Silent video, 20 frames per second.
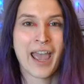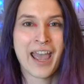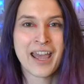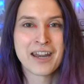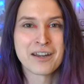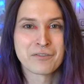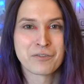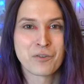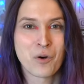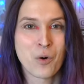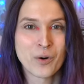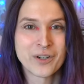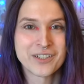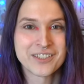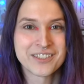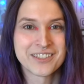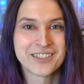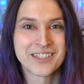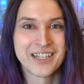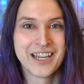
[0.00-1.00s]
And of
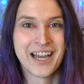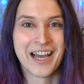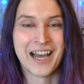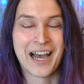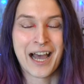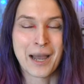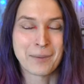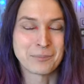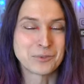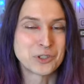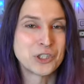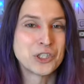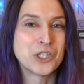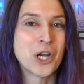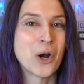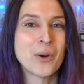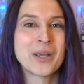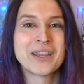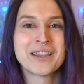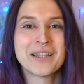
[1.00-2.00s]
course, I'm
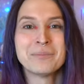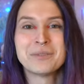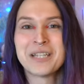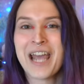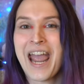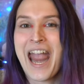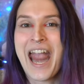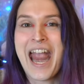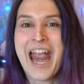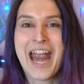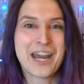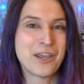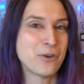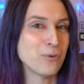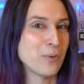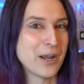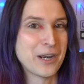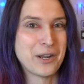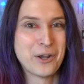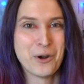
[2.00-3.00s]
showing them to
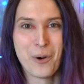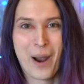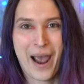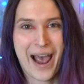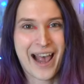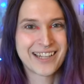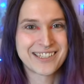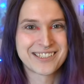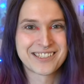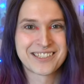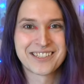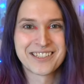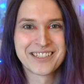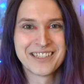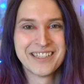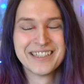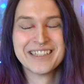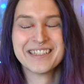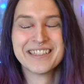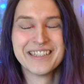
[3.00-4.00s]
anyone who asks.
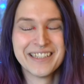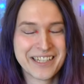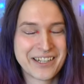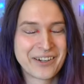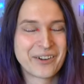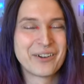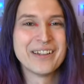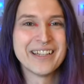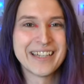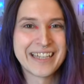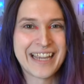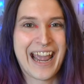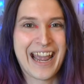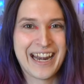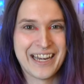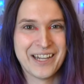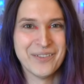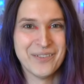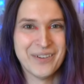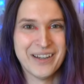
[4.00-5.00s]
Literally
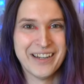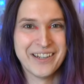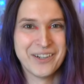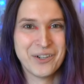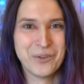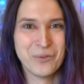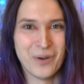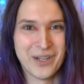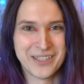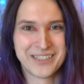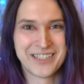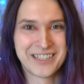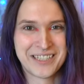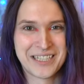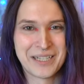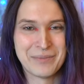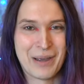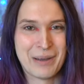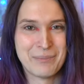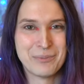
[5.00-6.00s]
anyone who wants to
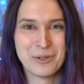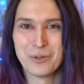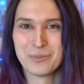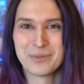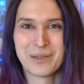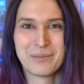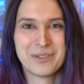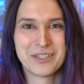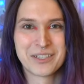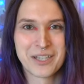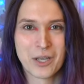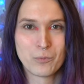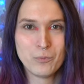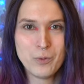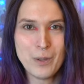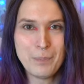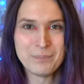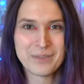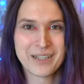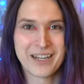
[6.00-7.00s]
see my boobs. I'm just like,
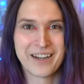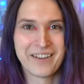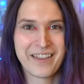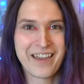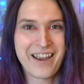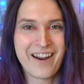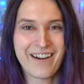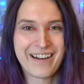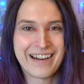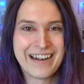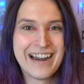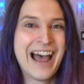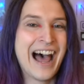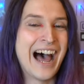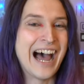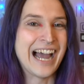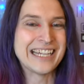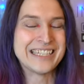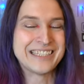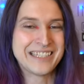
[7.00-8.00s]
whoop, here they are.
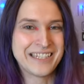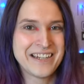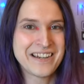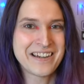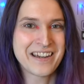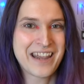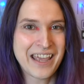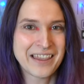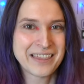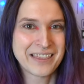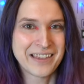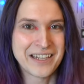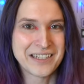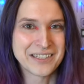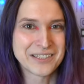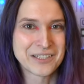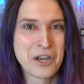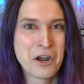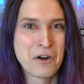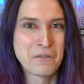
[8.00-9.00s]
I didn't get
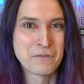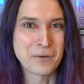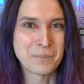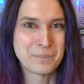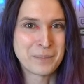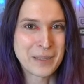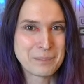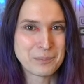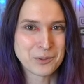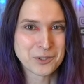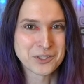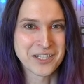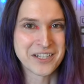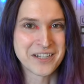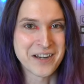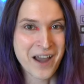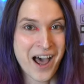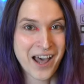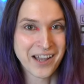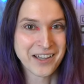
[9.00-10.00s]
these for people to
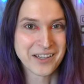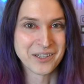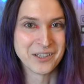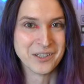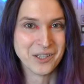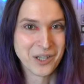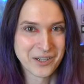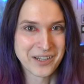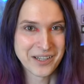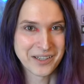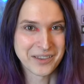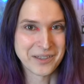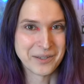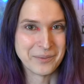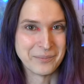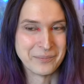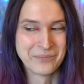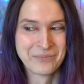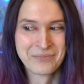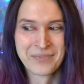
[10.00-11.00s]
not look at them.